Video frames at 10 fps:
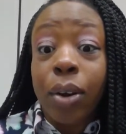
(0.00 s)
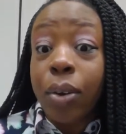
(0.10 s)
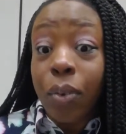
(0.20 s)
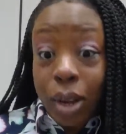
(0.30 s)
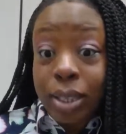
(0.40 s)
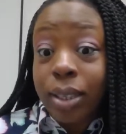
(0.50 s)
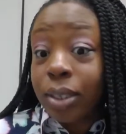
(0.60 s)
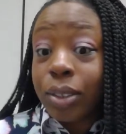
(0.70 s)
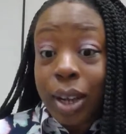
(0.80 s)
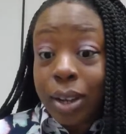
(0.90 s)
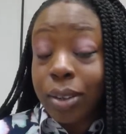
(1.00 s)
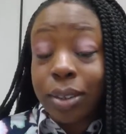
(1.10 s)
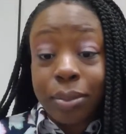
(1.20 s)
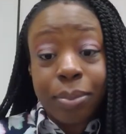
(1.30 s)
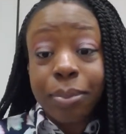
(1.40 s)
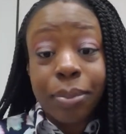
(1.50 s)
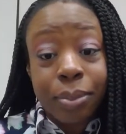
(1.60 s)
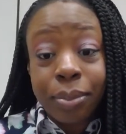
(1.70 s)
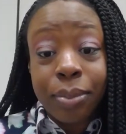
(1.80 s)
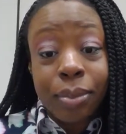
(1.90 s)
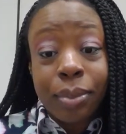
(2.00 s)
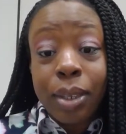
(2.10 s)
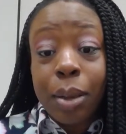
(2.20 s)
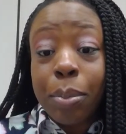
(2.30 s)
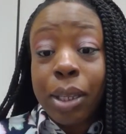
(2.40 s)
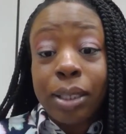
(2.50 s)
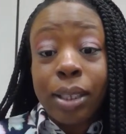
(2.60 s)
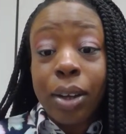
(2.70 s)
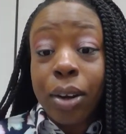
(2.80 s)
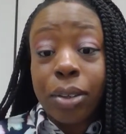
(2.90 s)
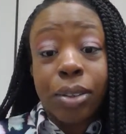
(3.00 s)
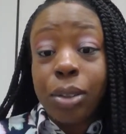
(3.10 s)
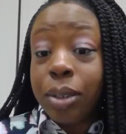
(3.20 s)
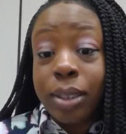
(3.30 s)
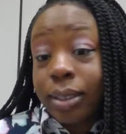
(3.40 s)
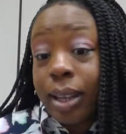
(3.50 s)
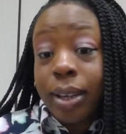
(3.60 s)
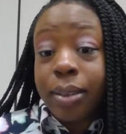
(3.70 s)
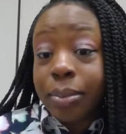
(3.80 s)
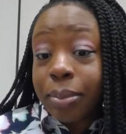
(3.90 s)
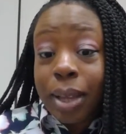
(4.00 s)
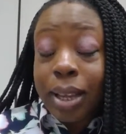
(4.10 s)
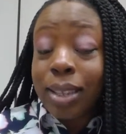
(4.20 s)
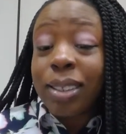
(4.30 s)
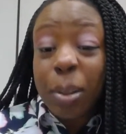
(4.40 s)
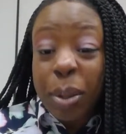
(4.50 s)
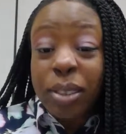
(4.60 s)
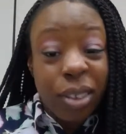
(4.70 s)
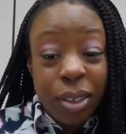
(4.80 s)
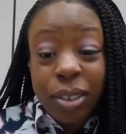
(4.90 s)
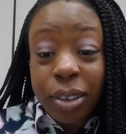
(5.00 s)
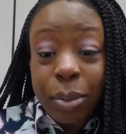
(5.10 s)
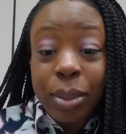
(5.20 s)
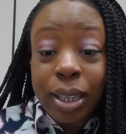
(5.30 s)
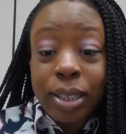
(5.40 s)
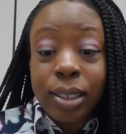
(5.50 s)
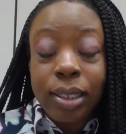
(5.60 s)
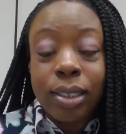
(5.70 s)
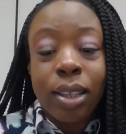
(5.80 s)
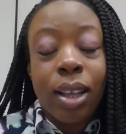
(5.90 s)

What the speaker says: raising a child, blessing, cursed, you decide. I guess it depends on your circumstances,